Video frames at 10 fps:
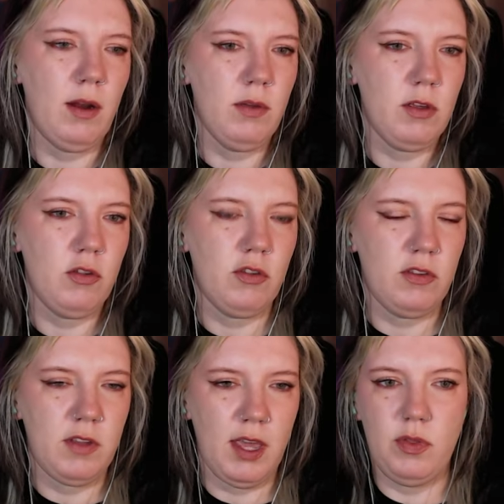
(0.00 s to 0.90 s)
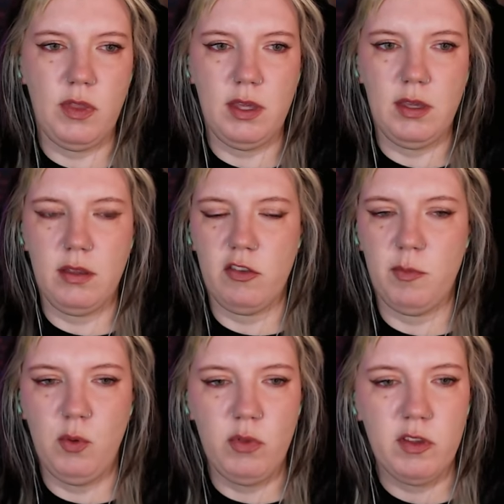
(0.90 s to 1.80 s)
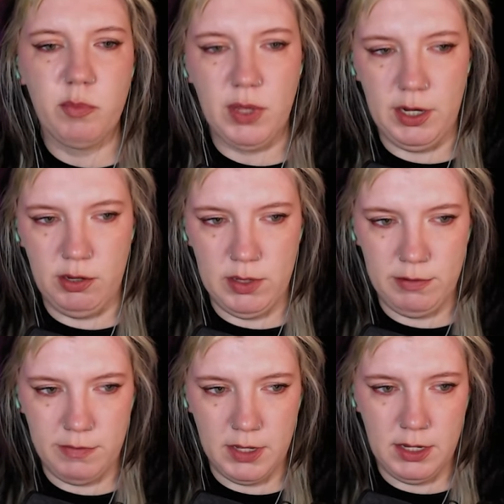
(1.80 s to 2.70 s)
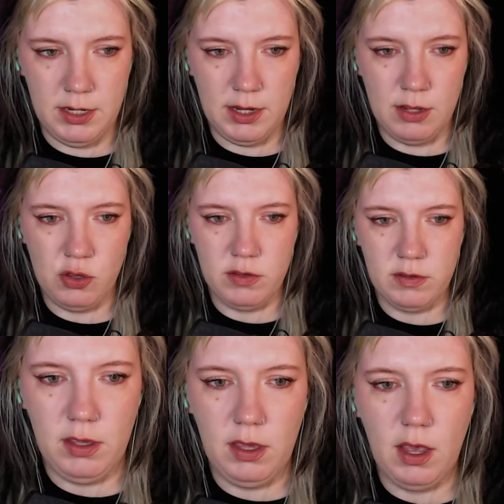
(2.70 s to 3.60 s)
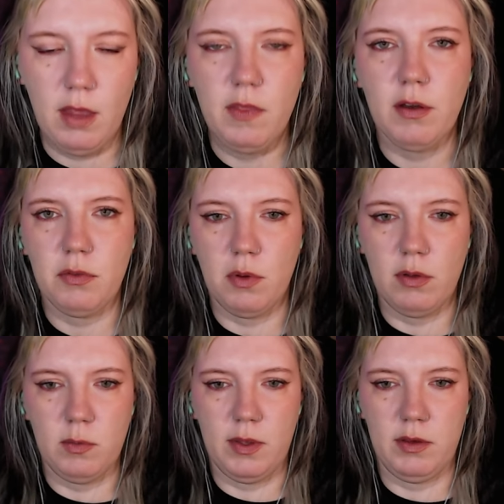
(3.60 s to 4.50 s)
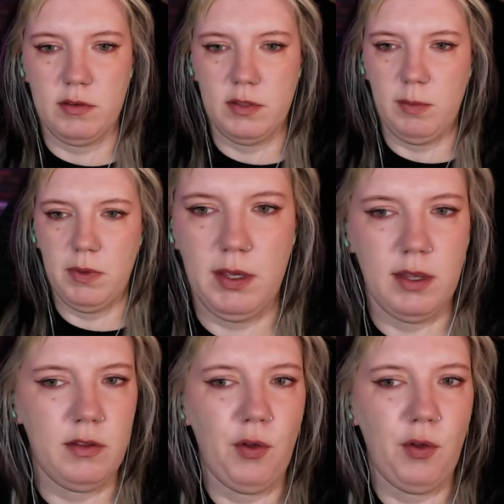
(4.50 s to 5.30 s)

don't you just take the smoothest blade you can find and just cut their throats while they're sleeping? It's